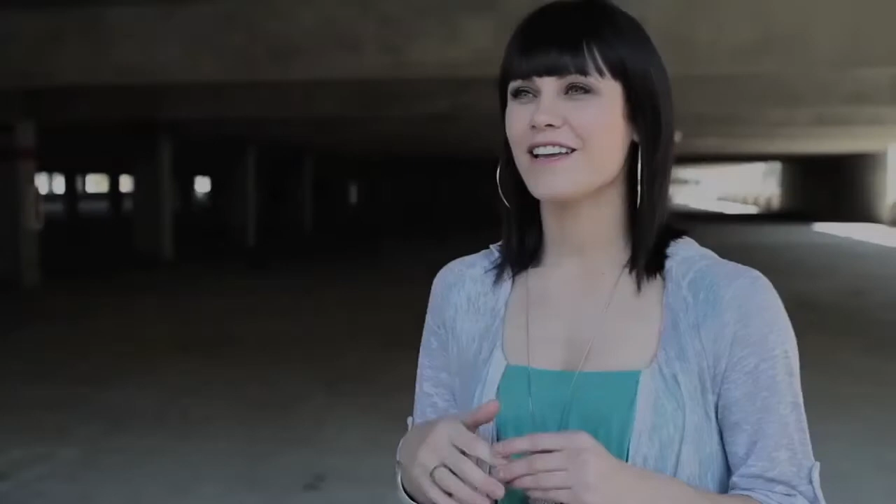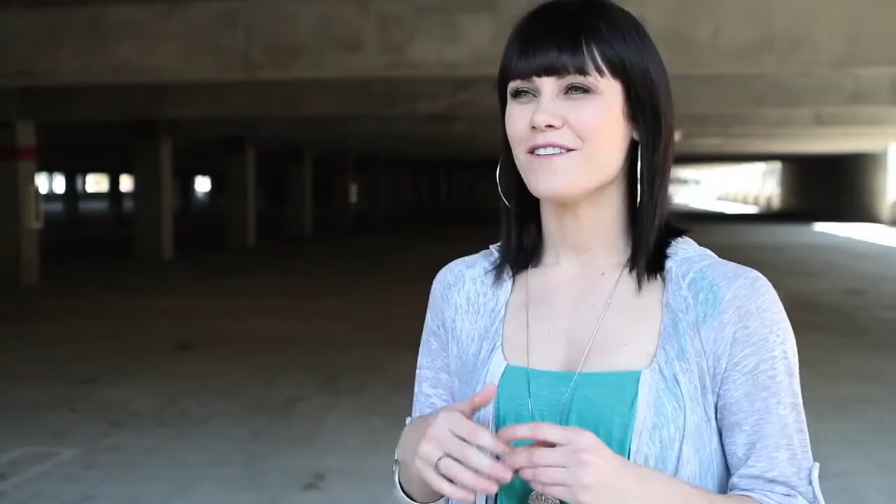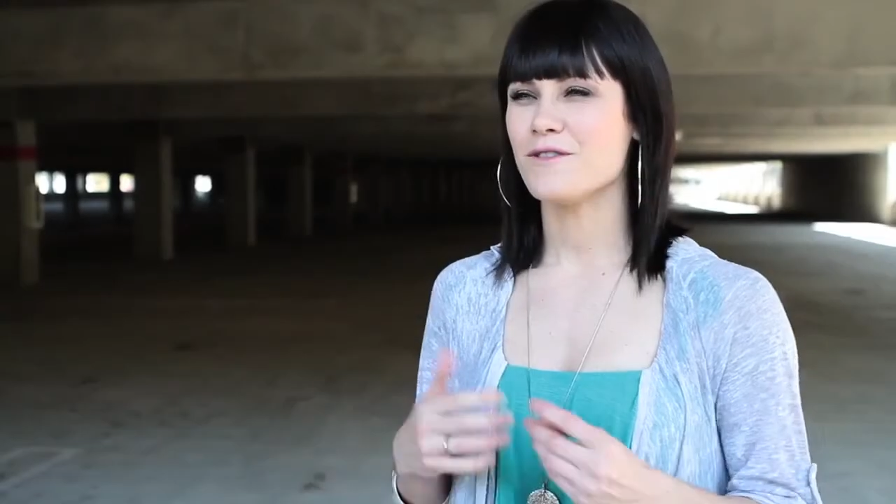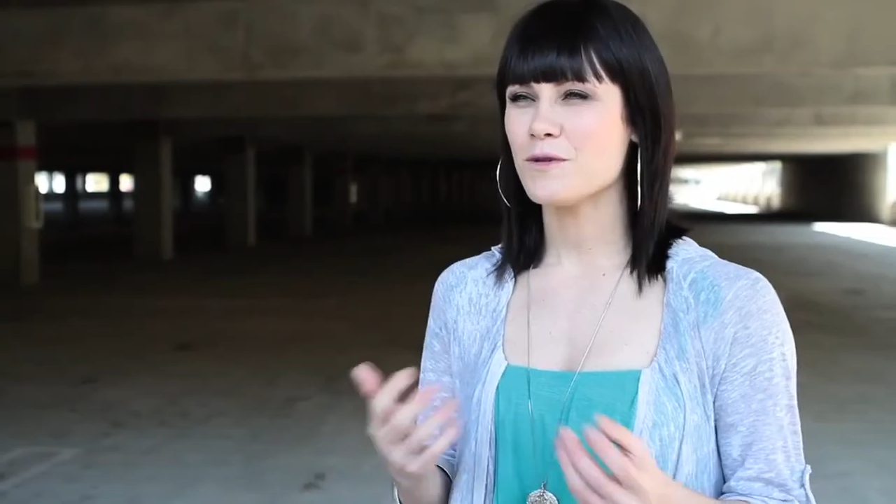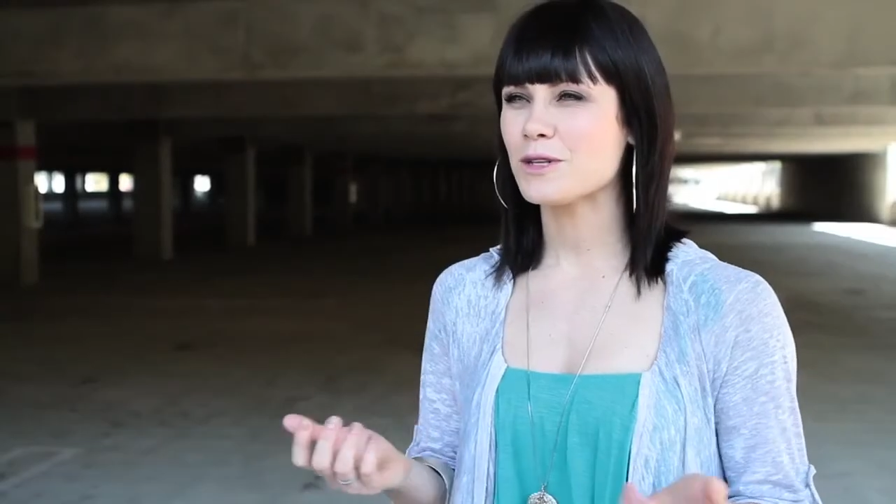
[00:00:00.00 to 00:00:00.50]

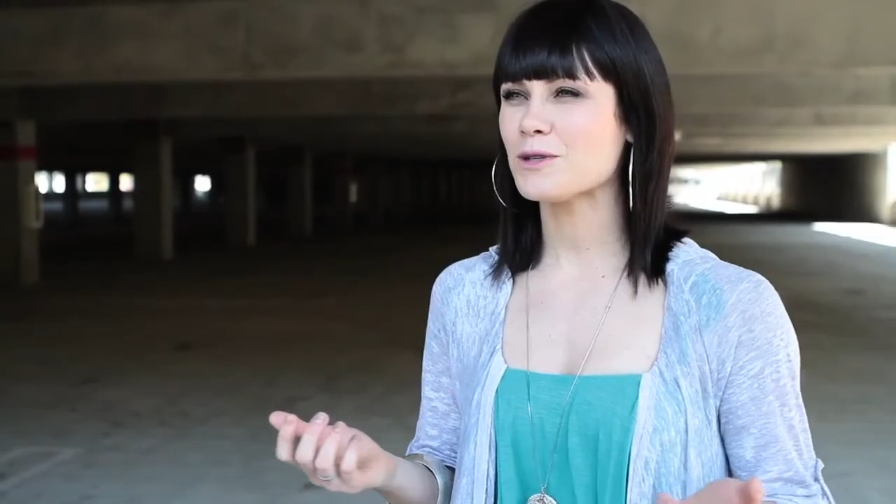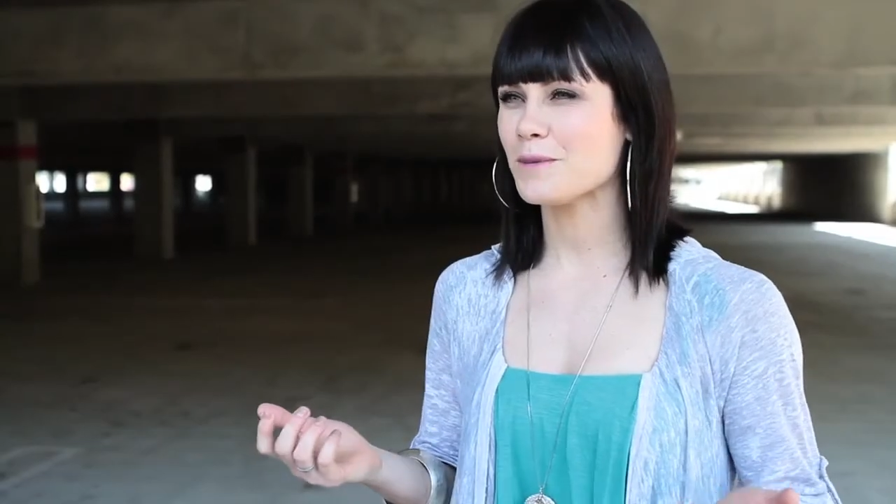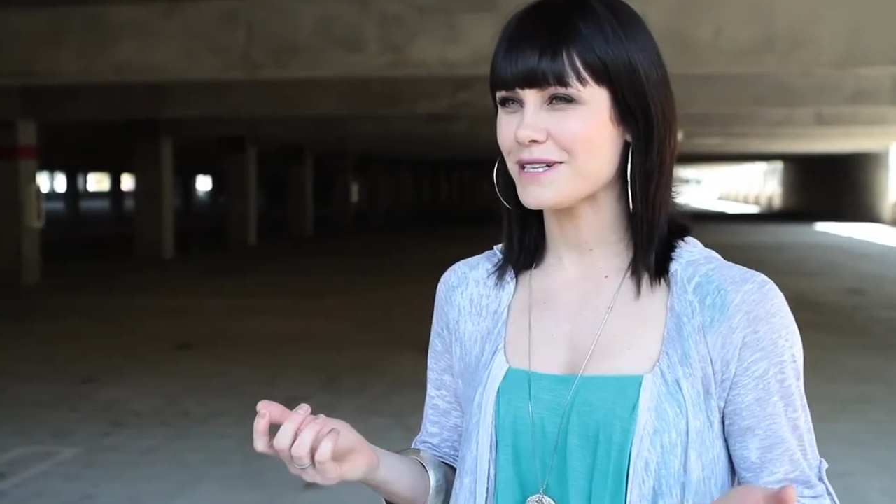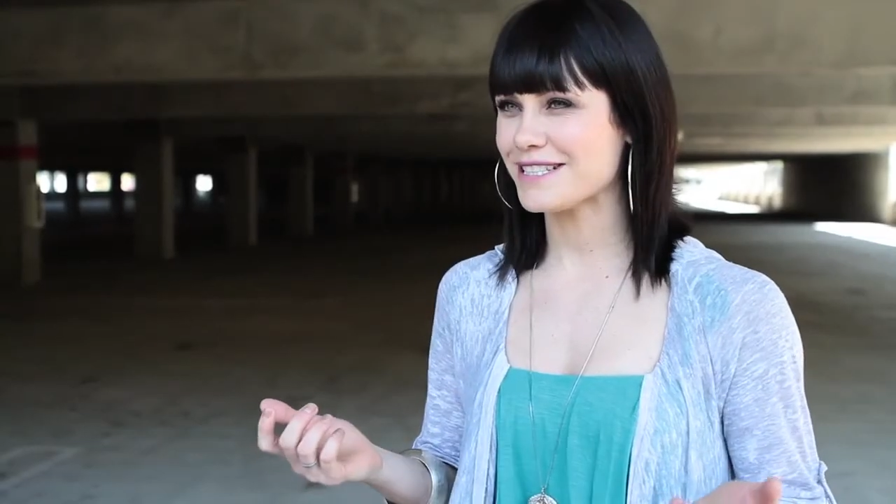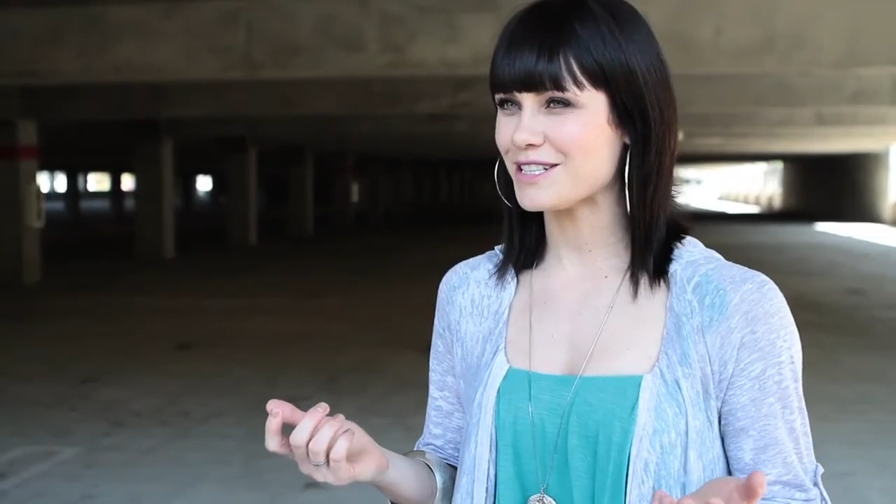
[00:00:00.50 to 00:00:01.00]
If you would have
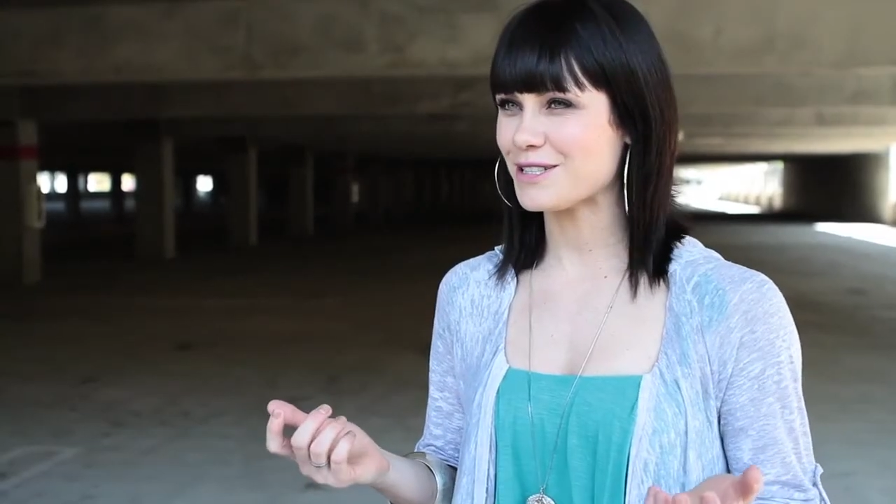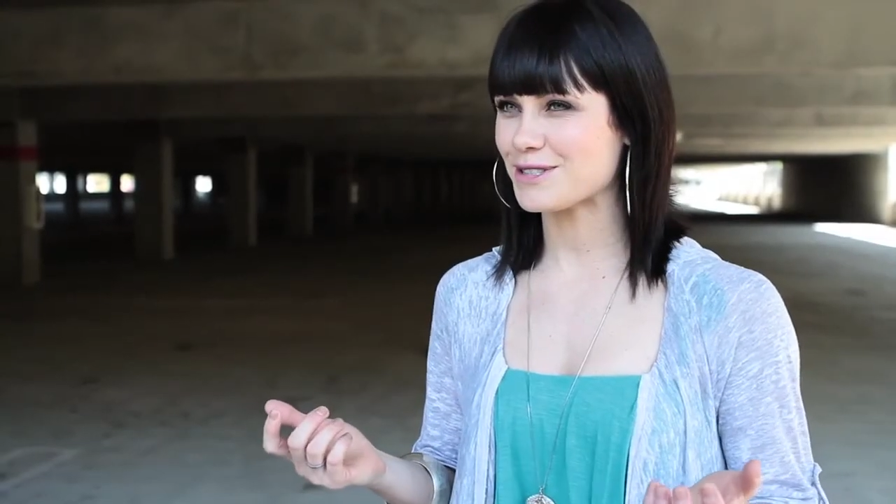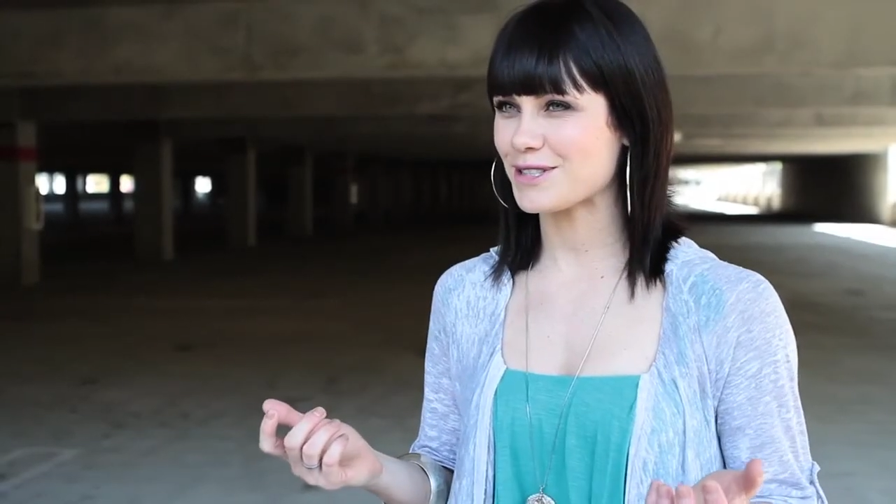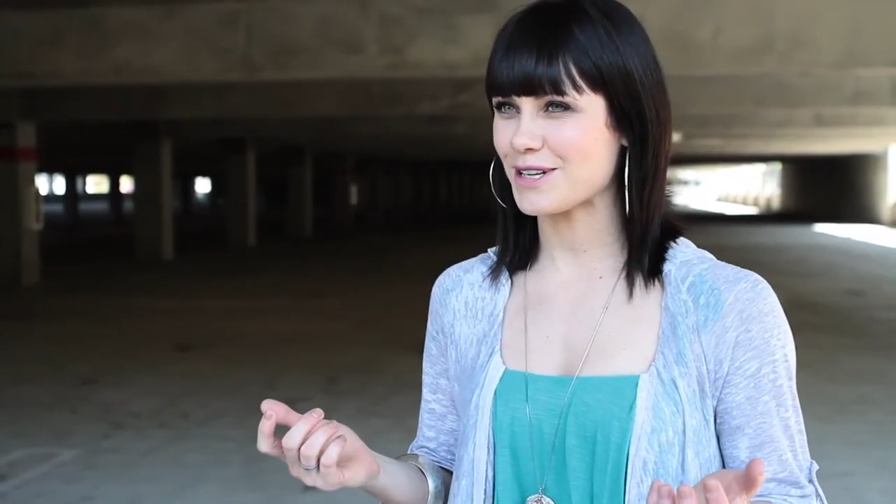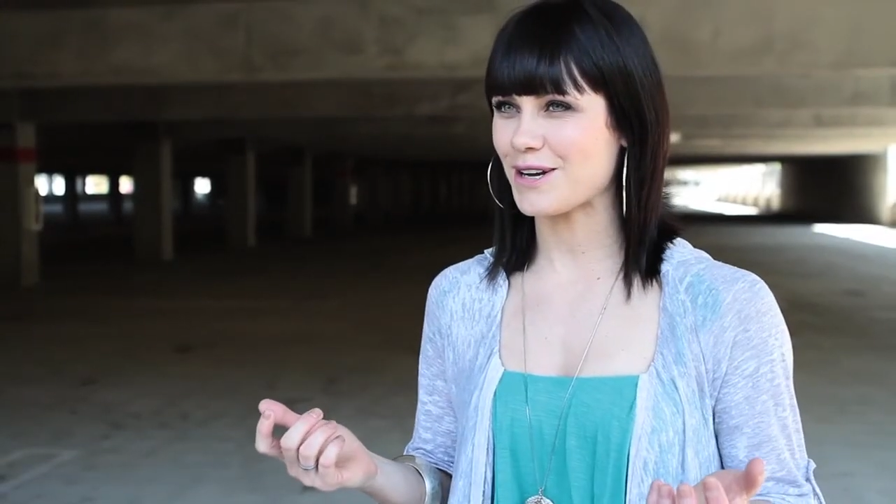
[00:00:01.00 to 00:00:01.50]
told me 10
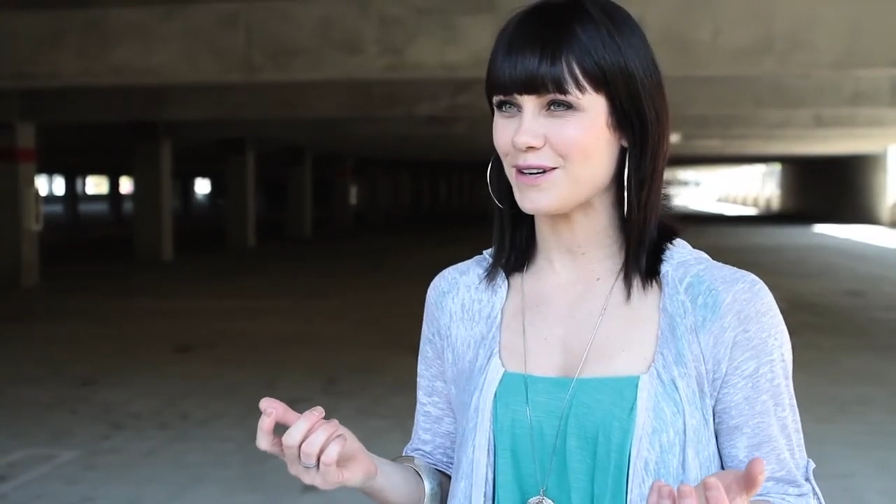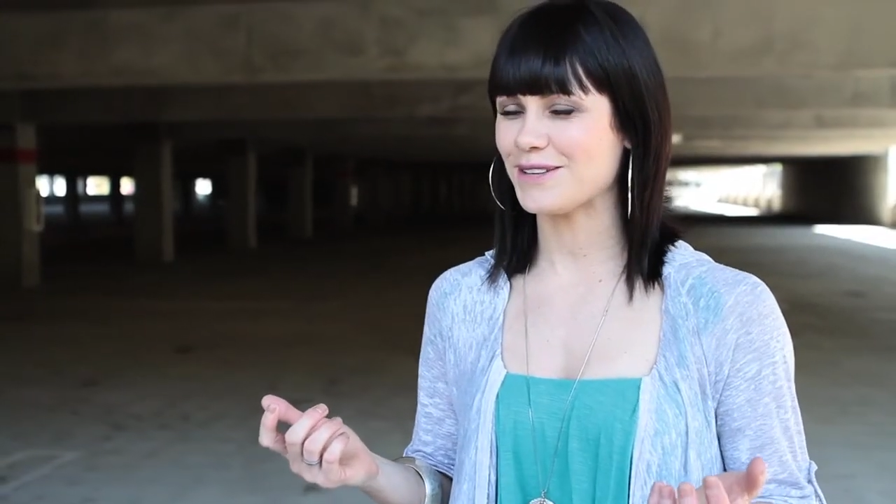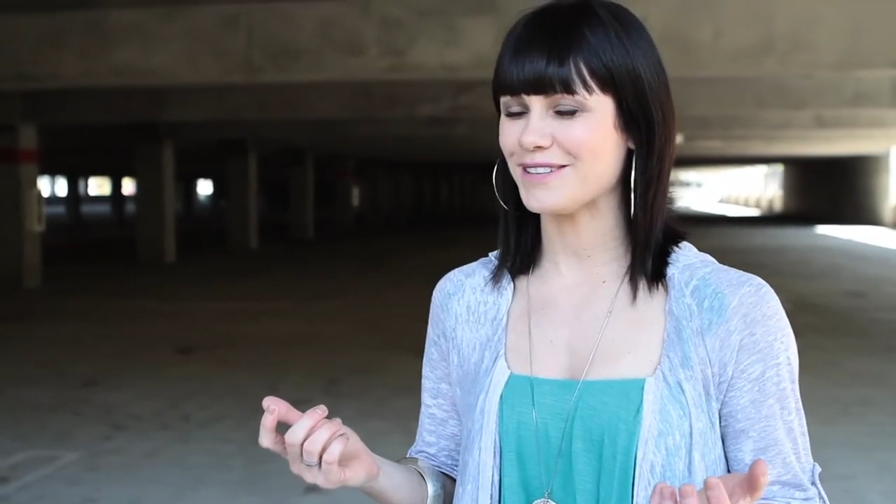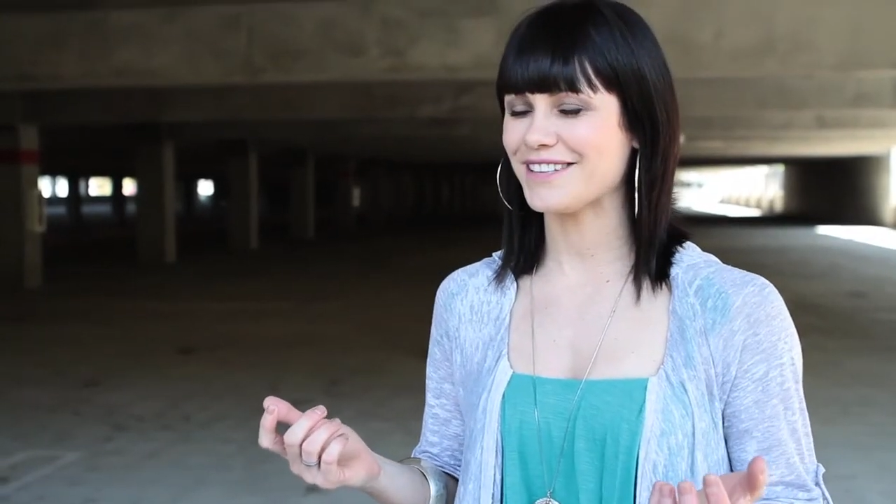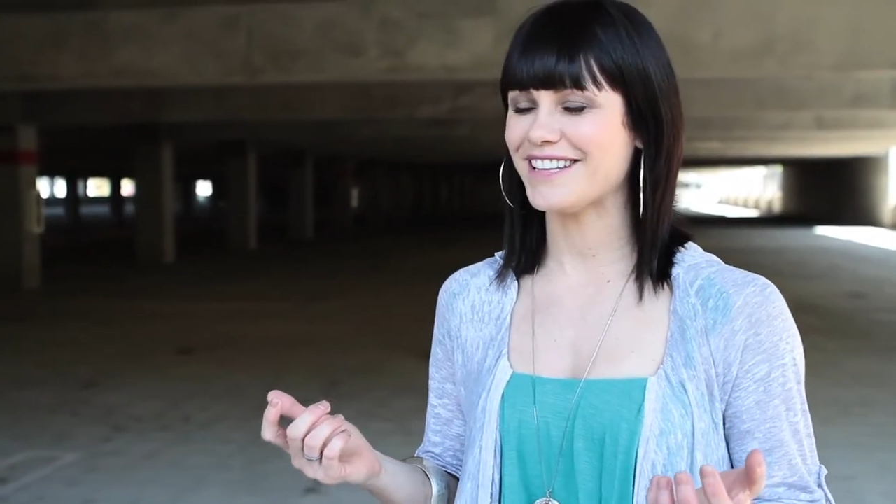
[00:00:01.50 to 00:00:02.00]
years ago